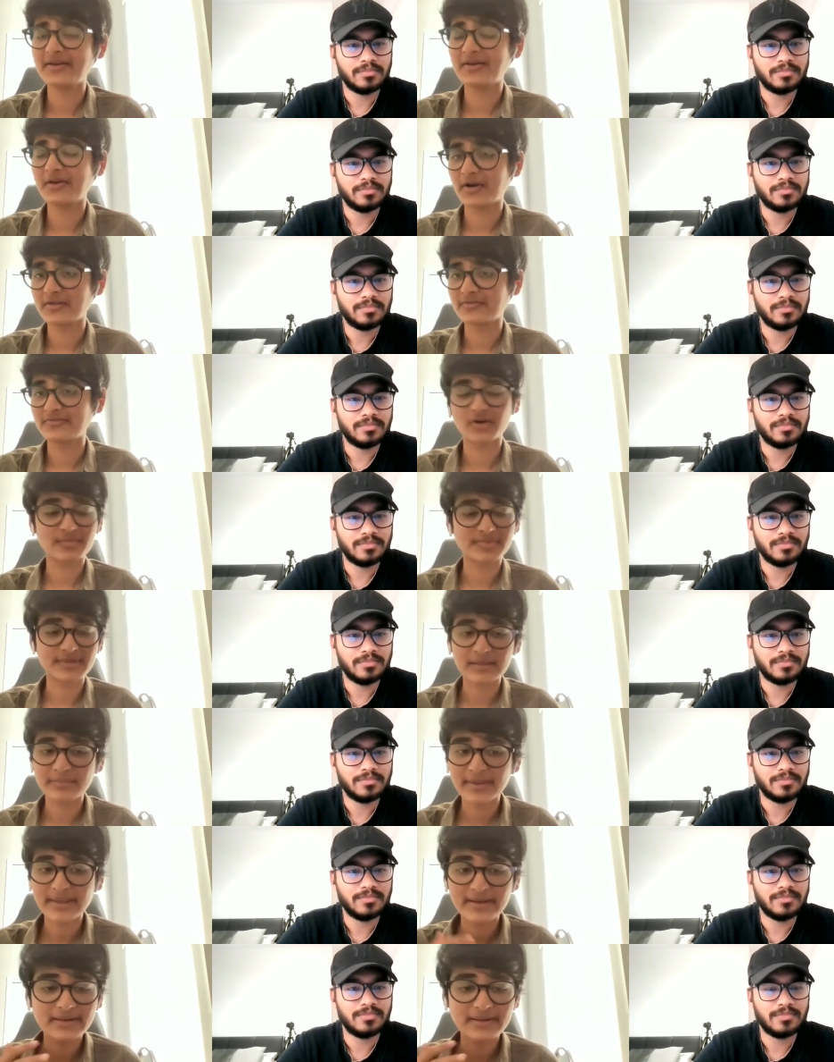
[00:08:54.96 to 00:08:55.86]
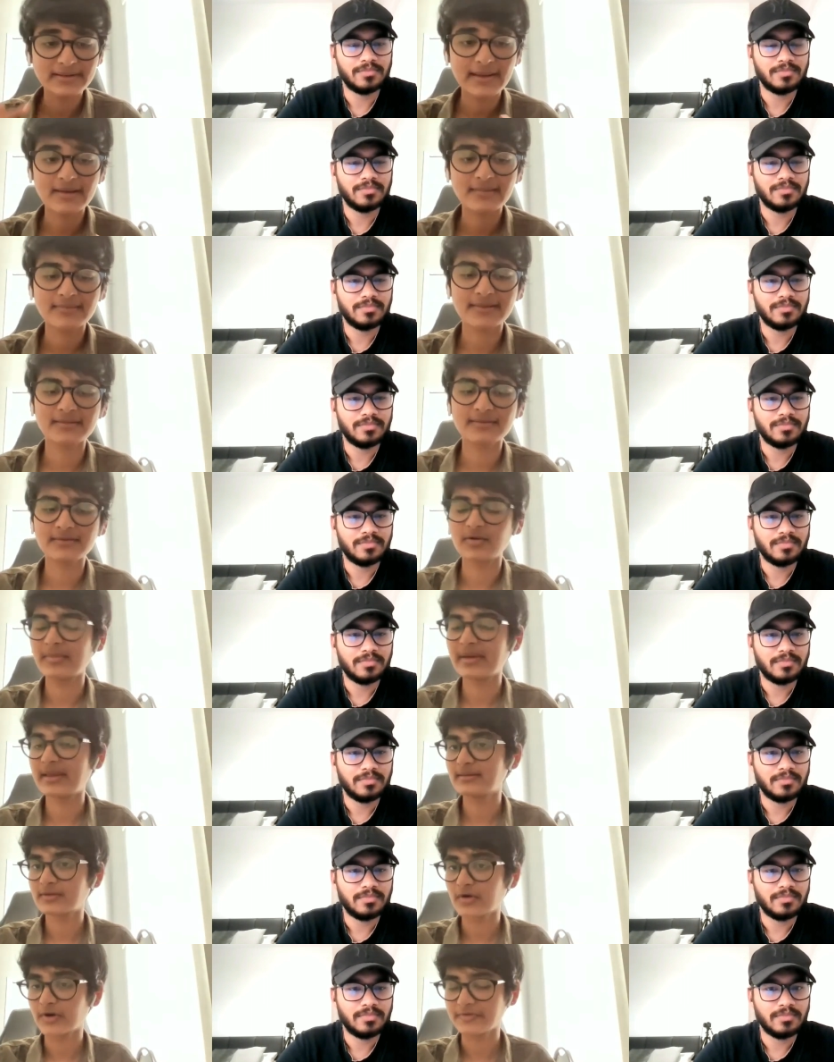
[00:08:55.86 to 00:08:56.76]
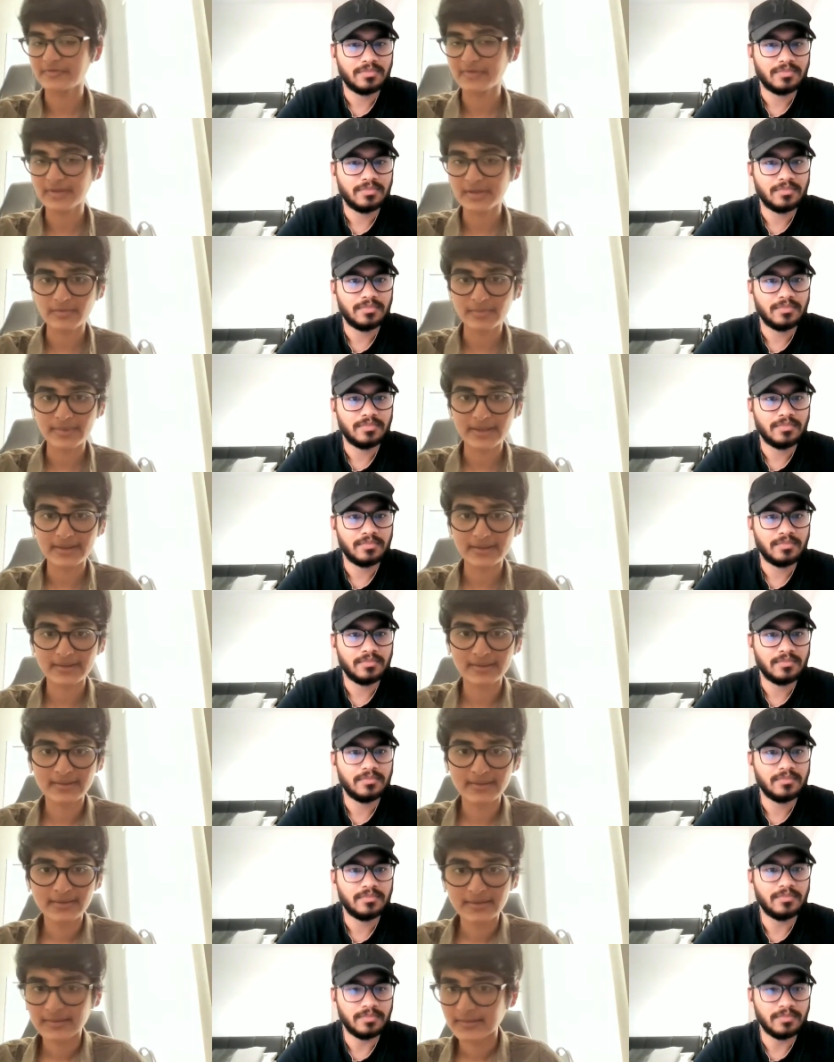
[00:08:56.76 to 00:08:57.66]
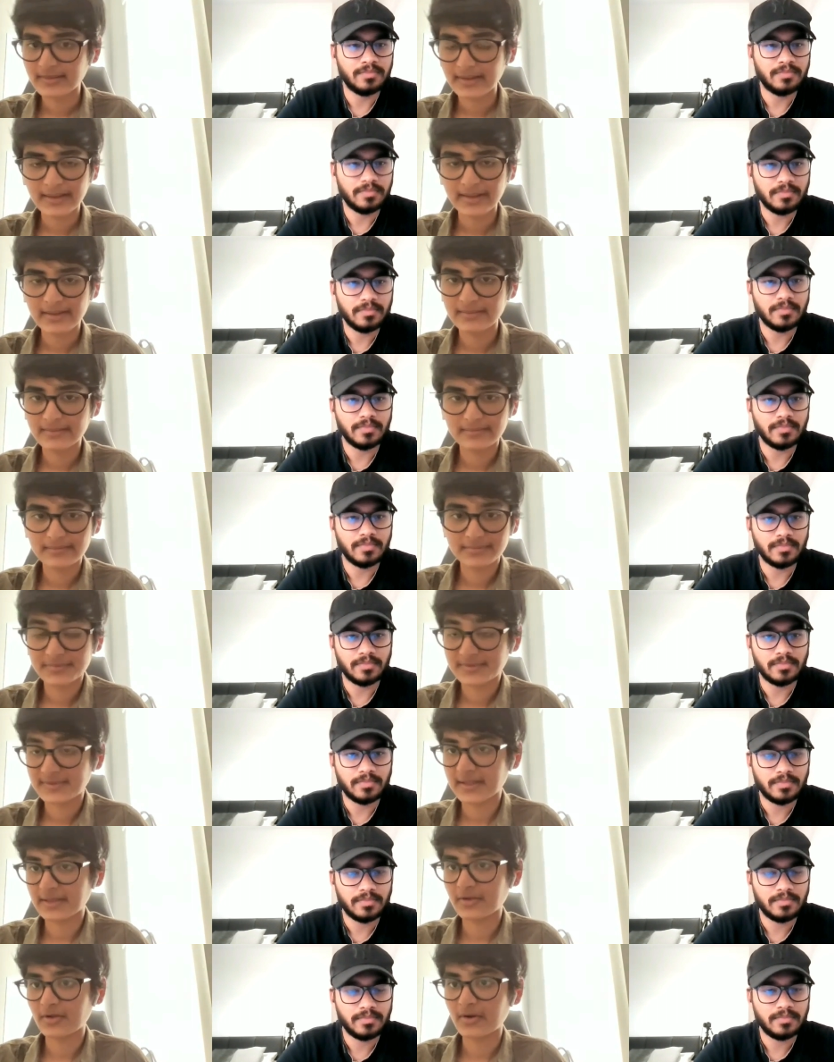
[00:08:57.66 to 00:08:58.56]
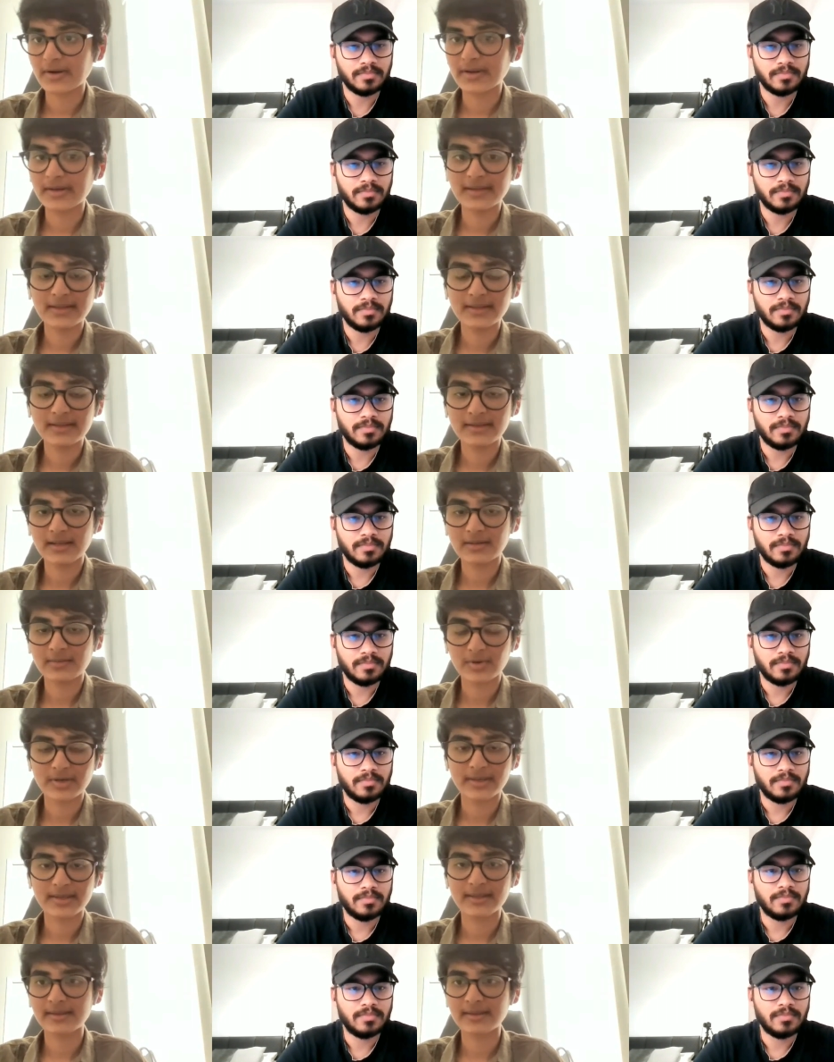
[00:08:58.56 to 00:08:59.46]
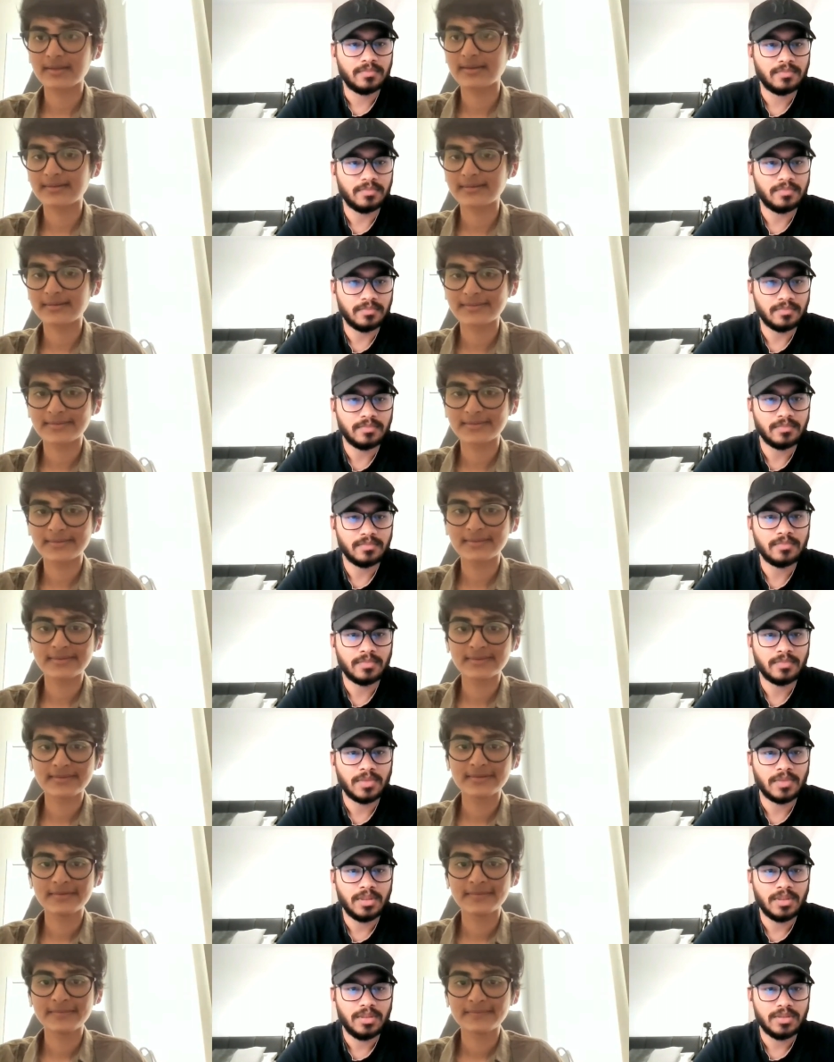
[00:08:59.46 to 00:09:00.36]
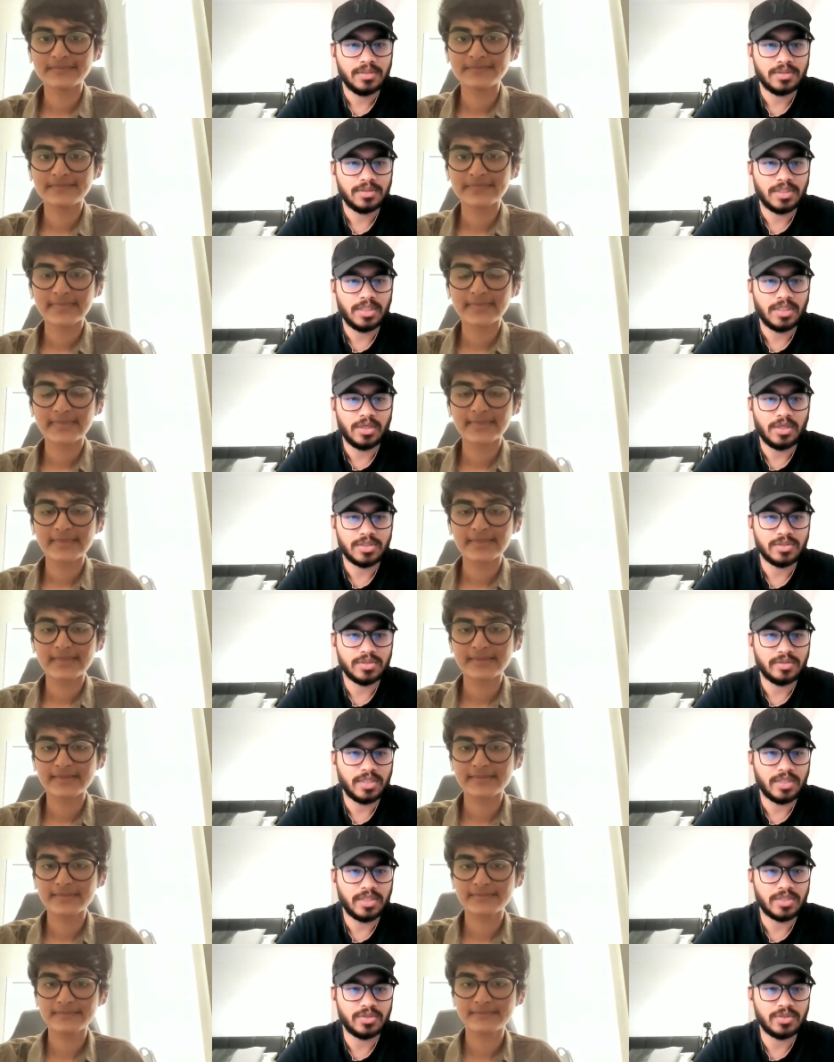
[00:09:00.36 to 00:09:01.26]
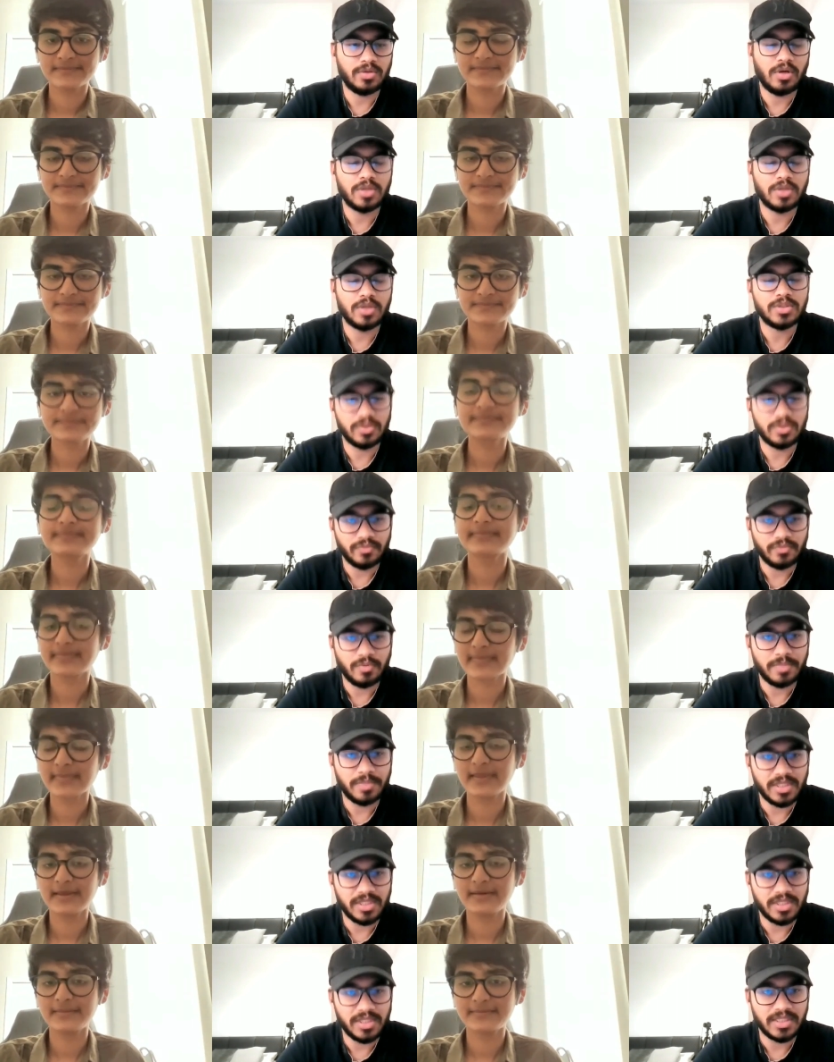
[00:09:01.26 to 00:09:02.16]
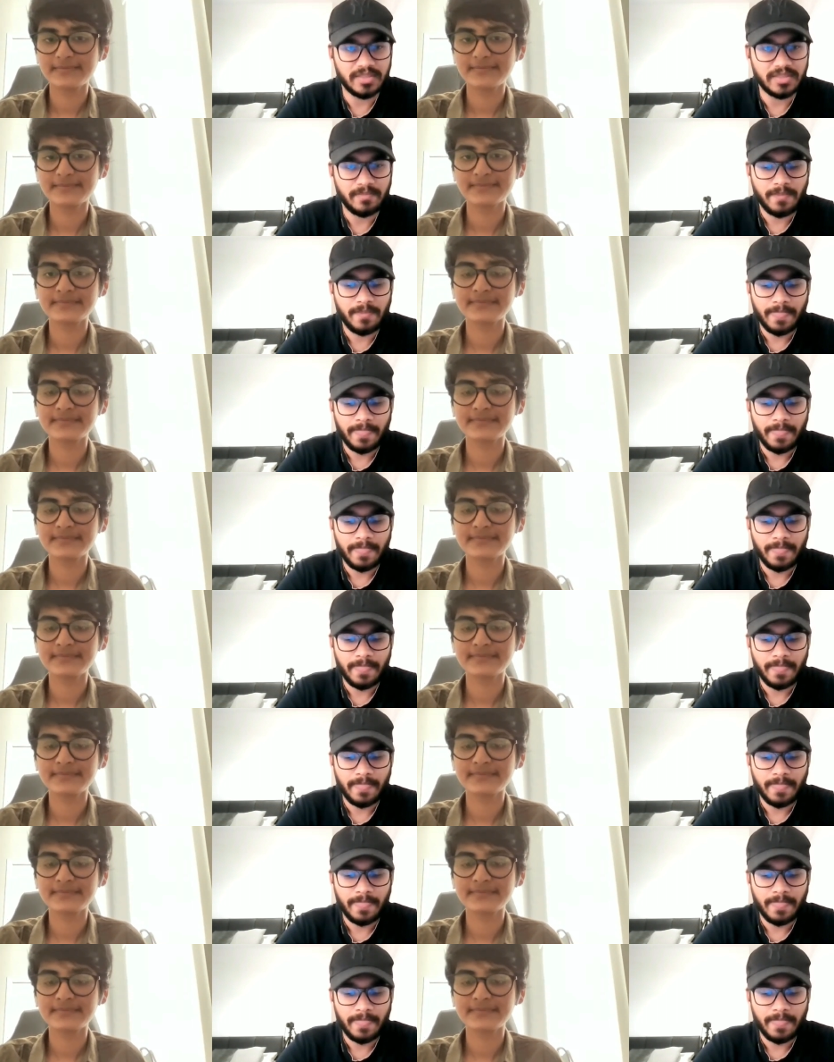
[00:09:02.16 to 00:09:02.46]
Speaker 1: are a lot of jobs like ML and data science domain, software domain, eh, mm-hmm. security, networking.
Speaker 2: So there are lots of lots of lots of opening, right?